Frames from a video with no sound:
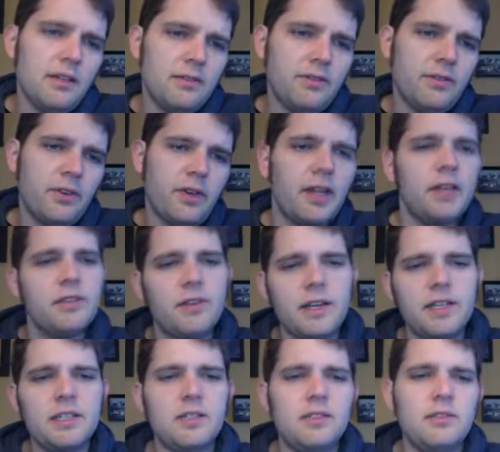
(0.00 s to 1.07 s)
of, okay,
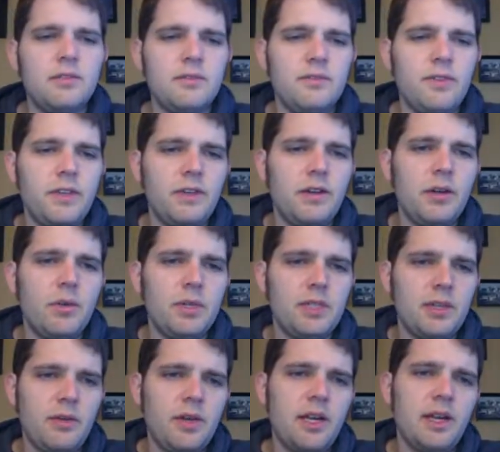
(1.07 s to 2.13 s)
trying to figure out
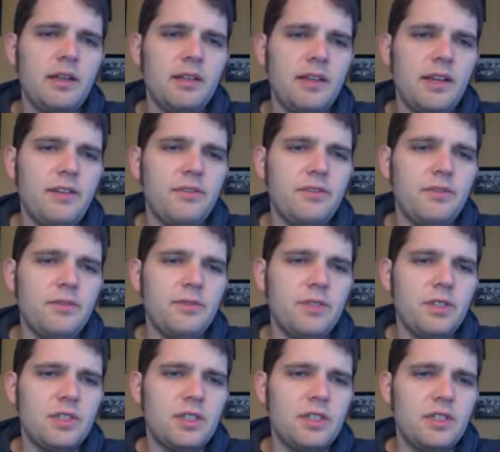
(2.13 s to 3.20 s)
what's going on, and they have
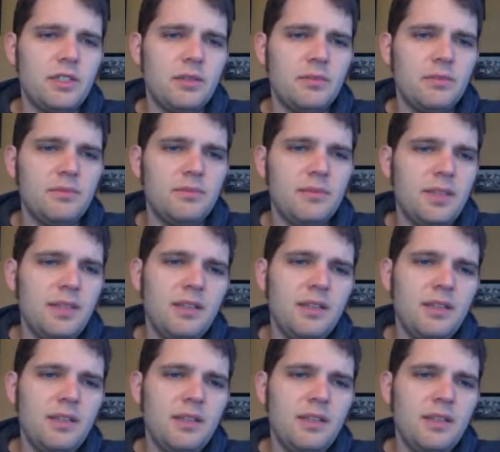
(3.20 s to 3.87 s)
just some,